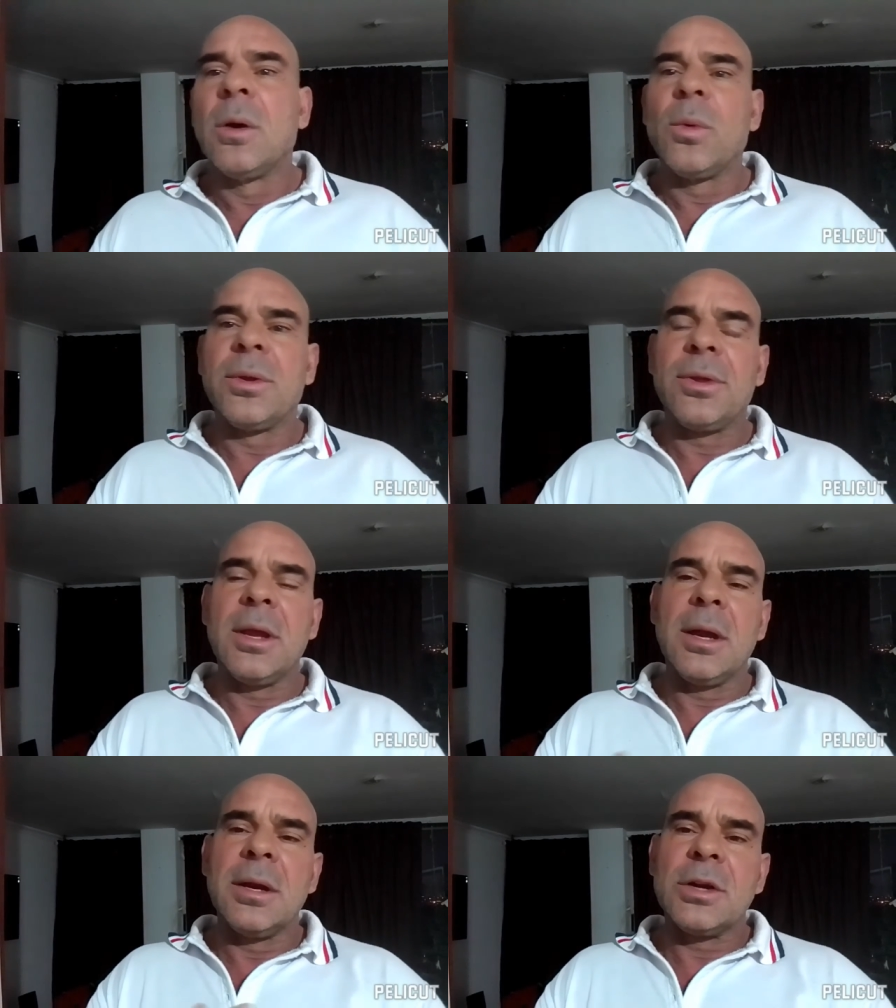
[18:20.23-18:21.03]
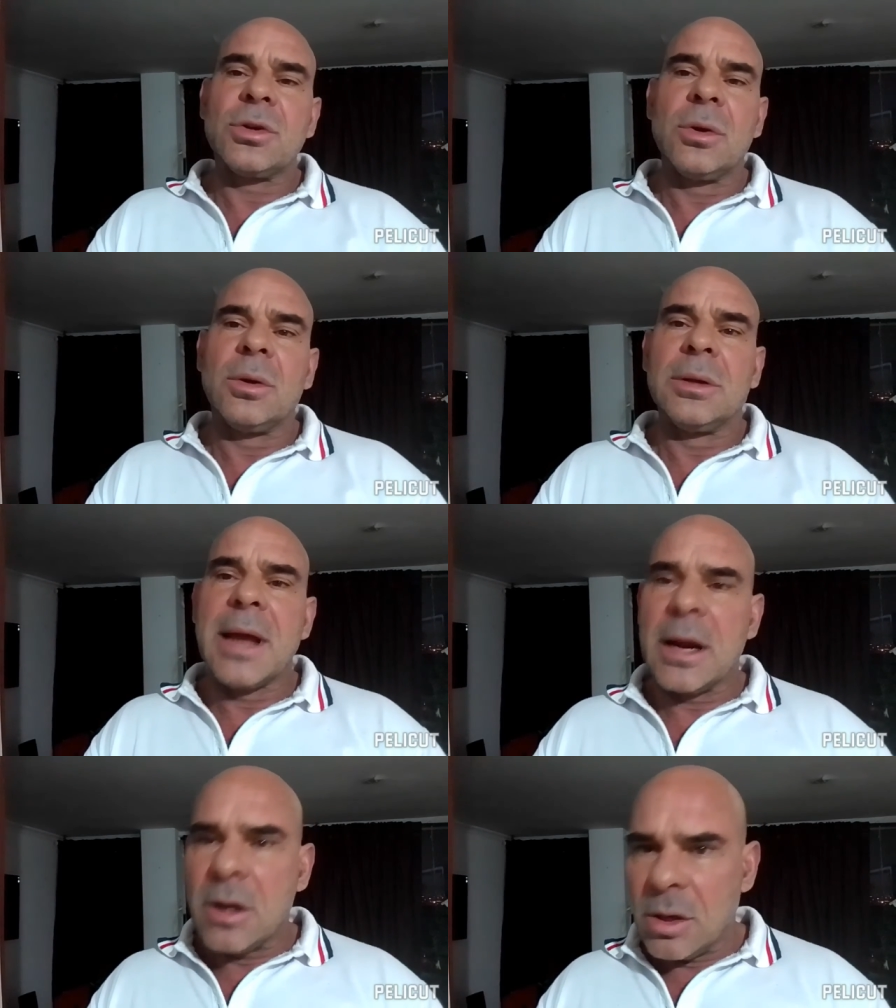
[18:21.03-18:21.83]
with the initial
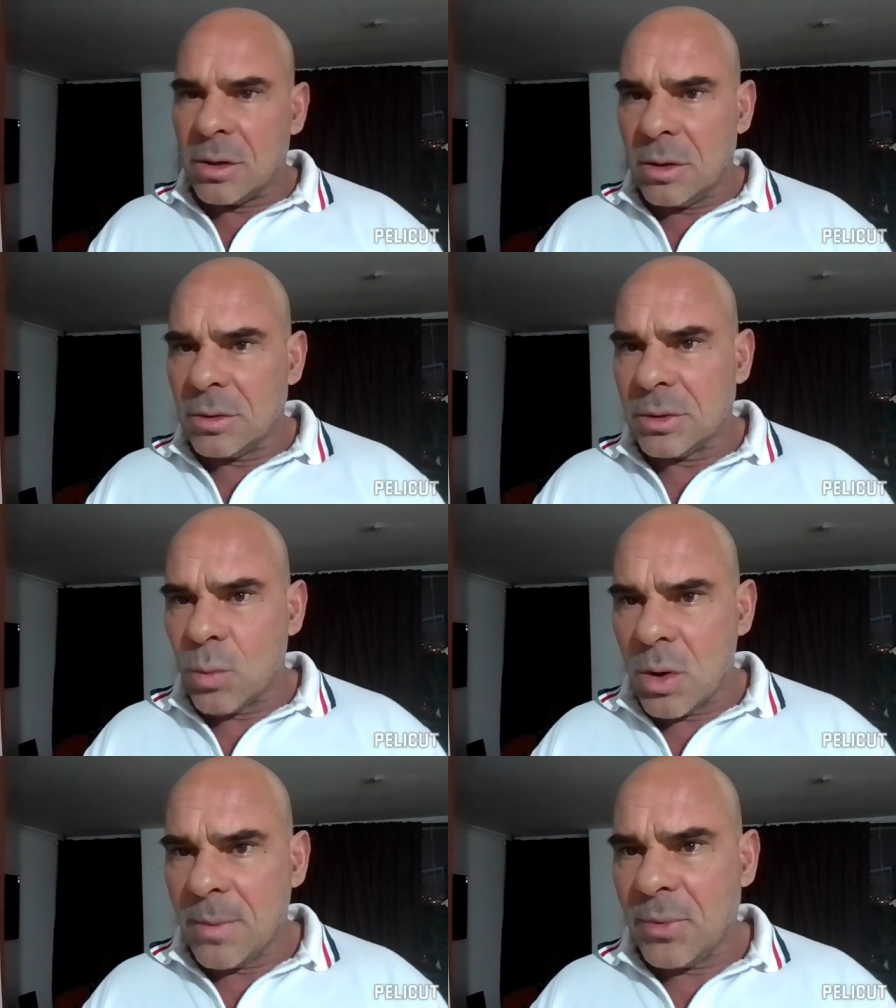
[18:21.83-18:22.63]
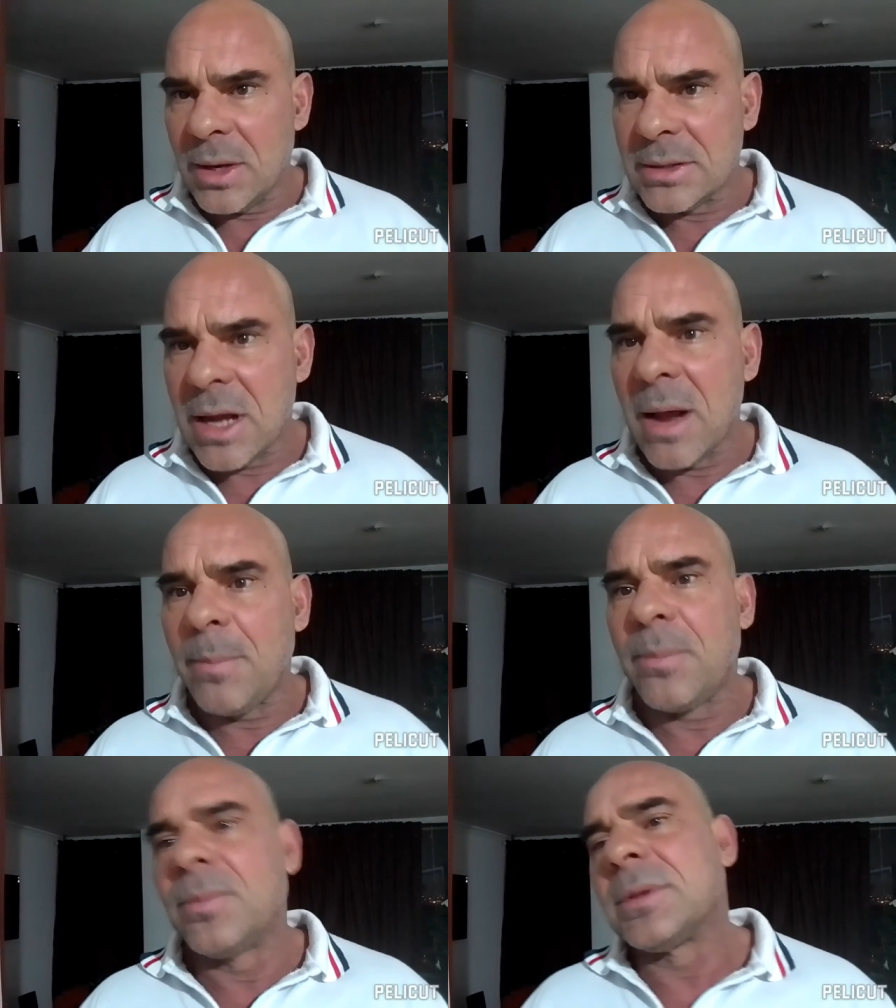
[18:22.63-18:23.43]
leg curl to warm things
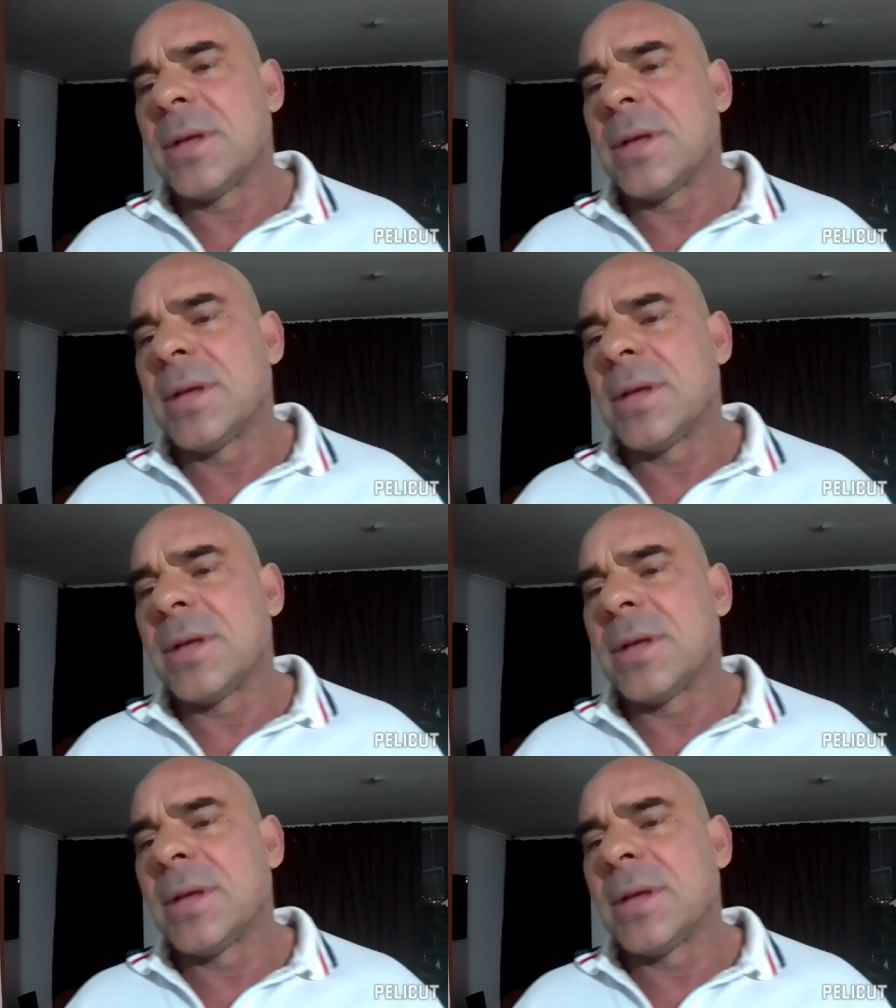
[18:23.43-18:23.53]
up,